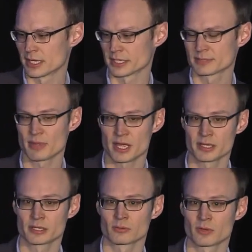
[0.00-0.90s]

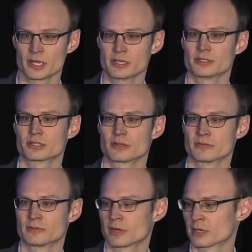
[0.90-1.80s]
spanning a range of
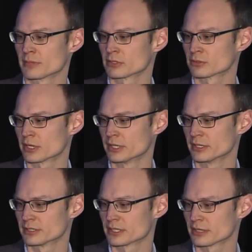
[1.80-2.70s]
environmental
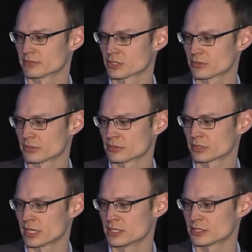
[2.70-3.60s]
gradients. And I've shown the
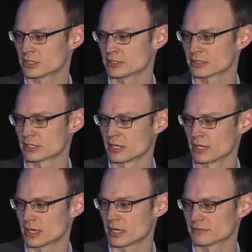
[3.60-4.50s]
locations
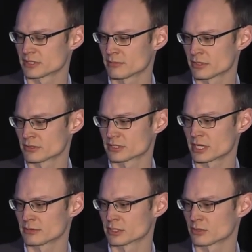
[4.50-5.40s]
of some of those
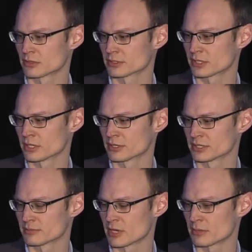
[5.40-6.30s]
sediment cores on
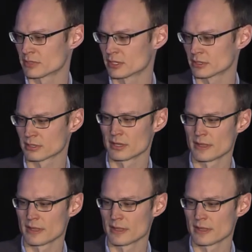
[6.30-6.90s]
this map here.